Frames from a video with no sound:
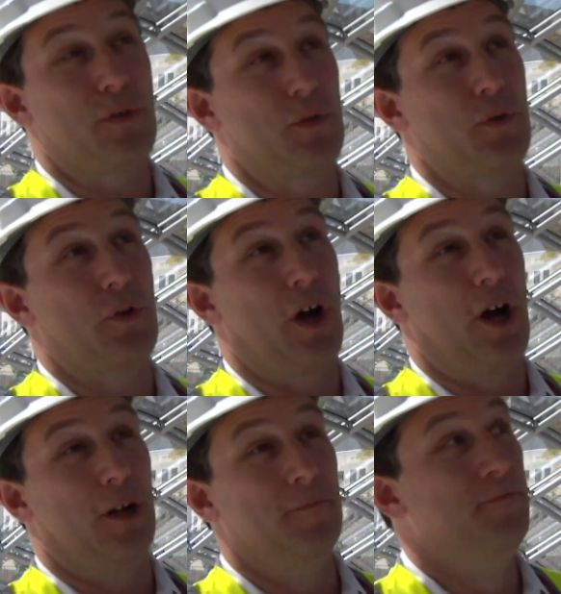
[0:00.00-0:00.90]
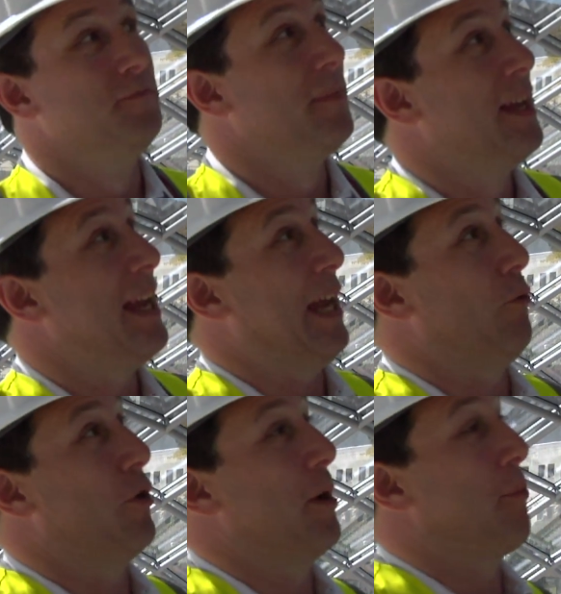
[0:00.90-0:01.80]
installed,
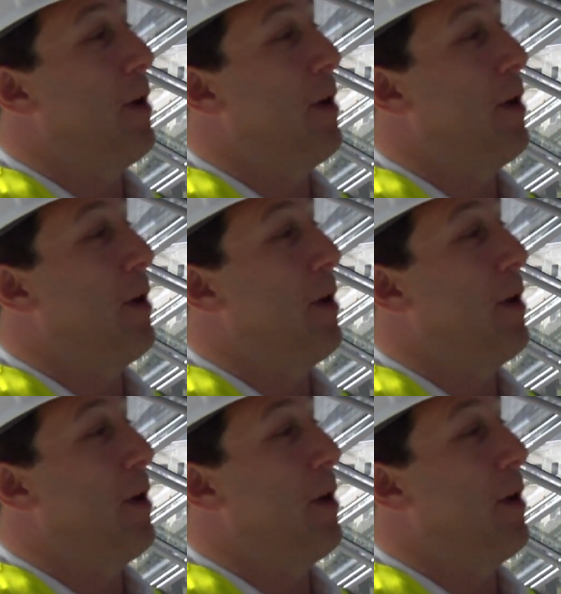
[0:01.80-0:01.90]
and we're in the